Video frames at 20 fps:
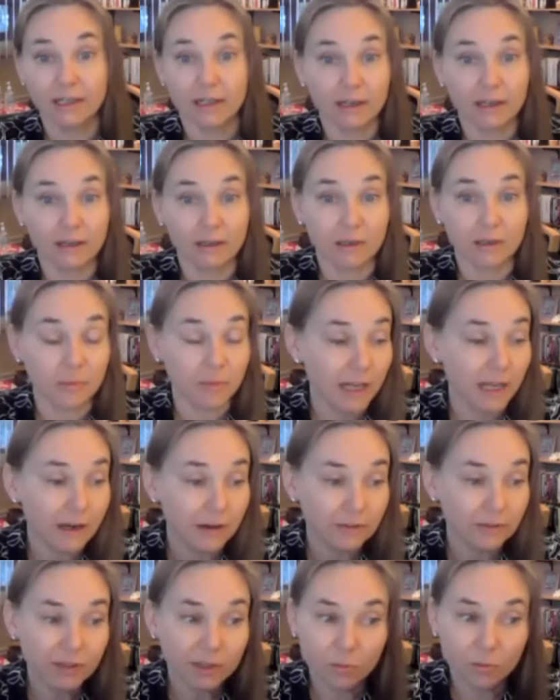
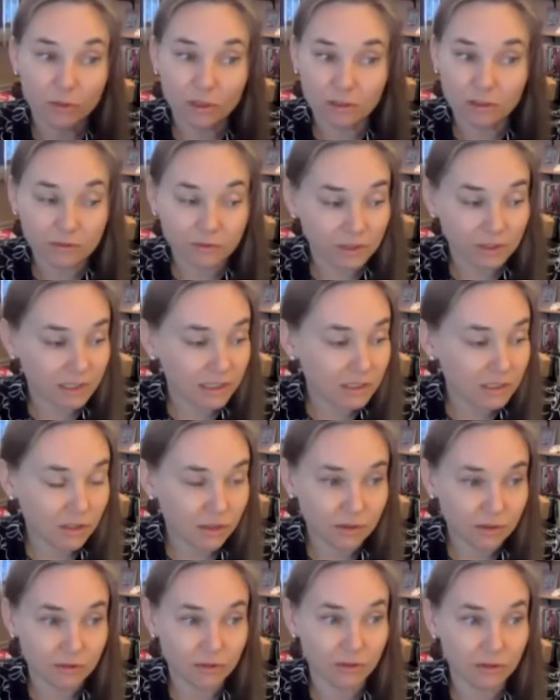Every world
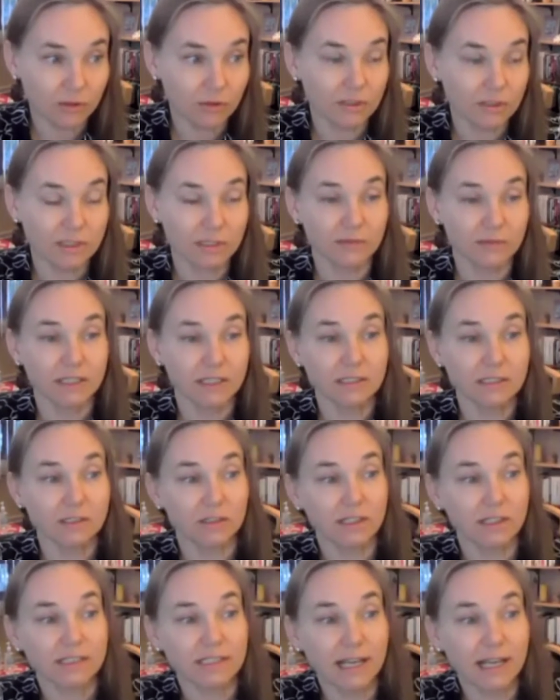religion through the course of
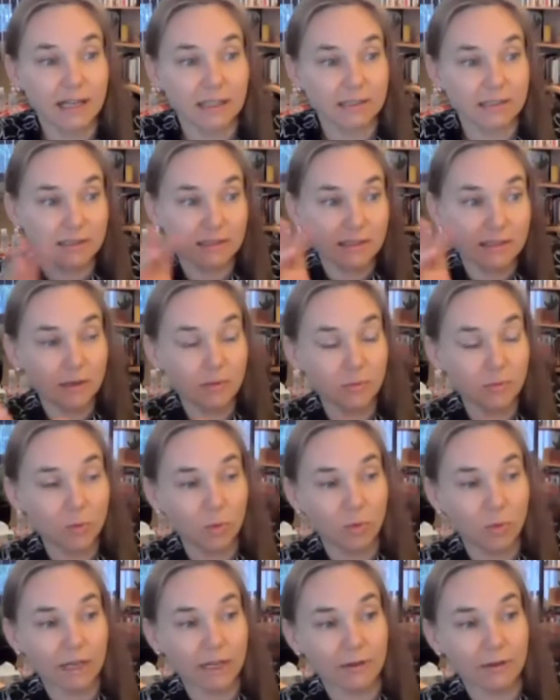history has had some
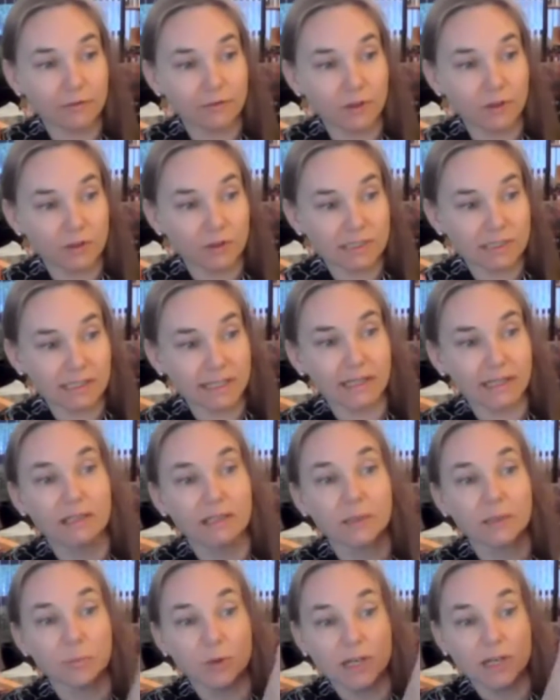way of focusing in on
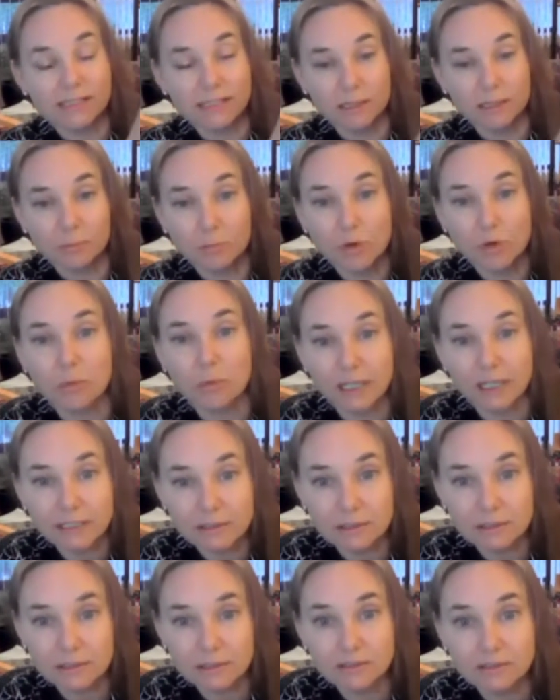the present moment.